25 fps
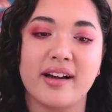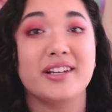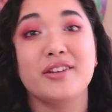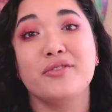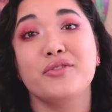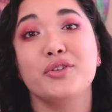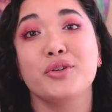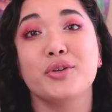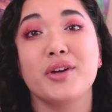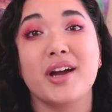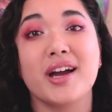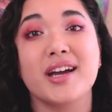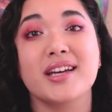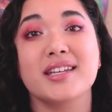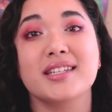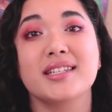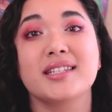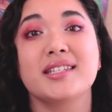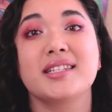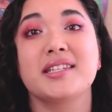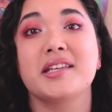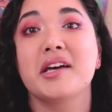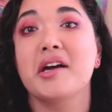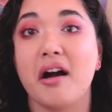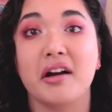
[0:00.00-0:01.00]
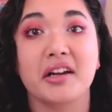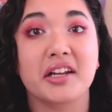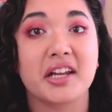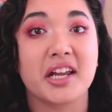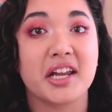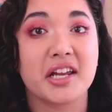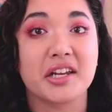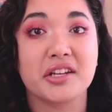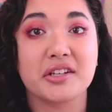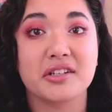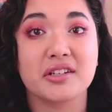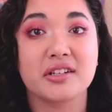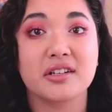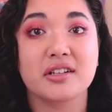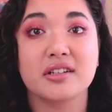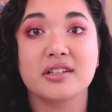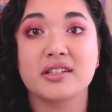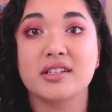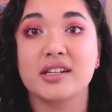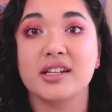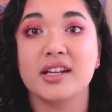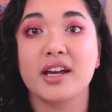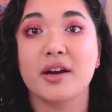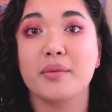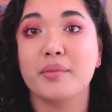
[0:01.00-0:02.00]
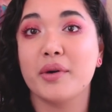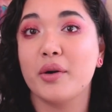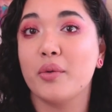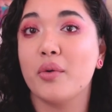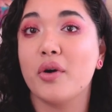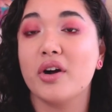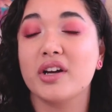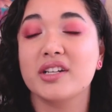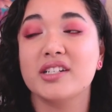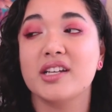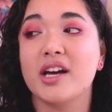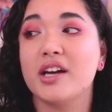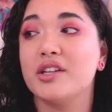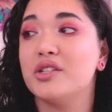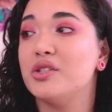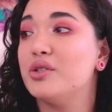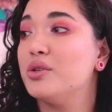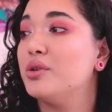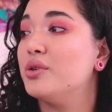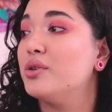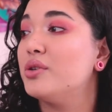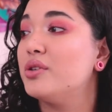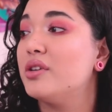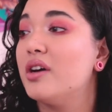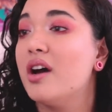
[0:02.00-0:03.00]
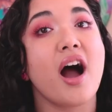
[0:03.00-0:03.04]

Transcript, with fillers: If you guys are keen to get my work tattooed,